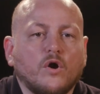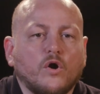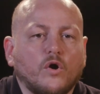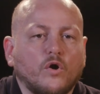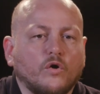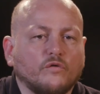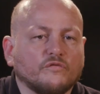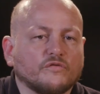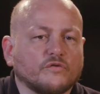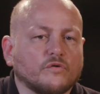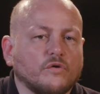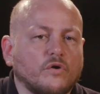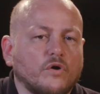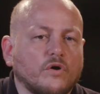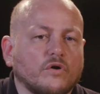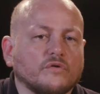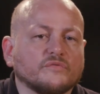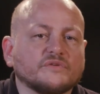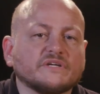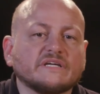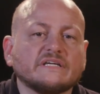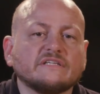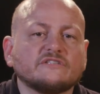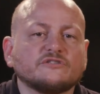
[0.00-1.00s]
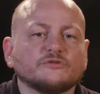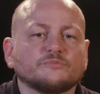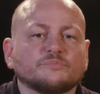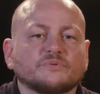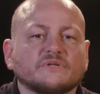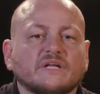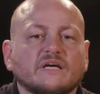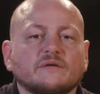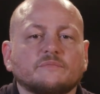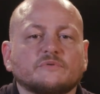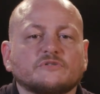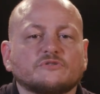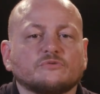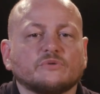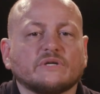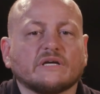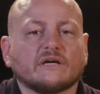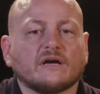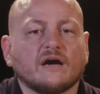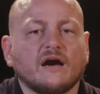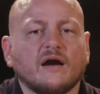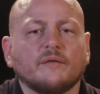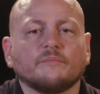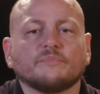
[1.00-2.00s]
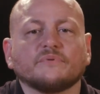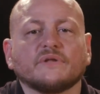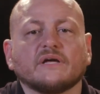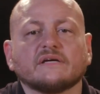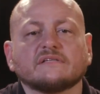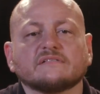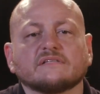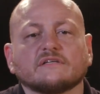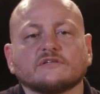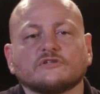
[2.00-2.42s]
Overall, the interplay between complex